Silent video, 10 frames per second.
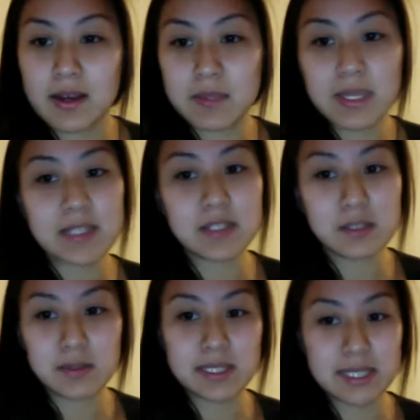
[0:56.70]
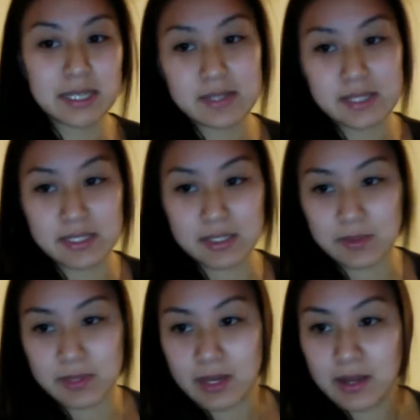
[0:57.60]
He had sold his house and his
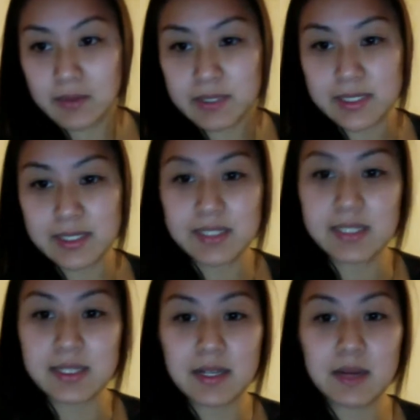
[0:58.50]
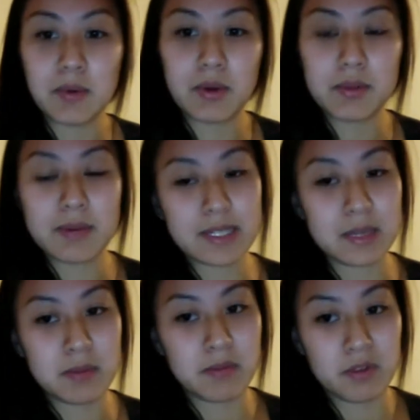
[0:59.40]
store, which listed a boy by the
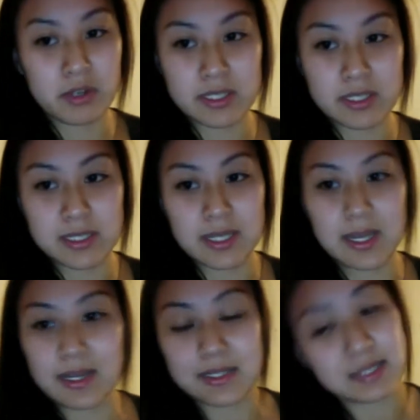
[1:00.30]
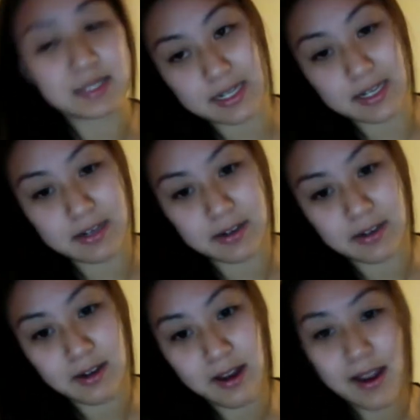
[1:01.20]
name of Curtis as its
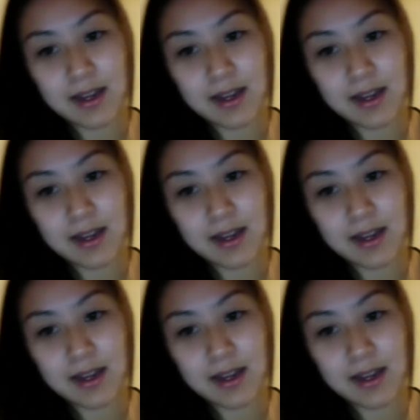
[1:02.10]
inheritor.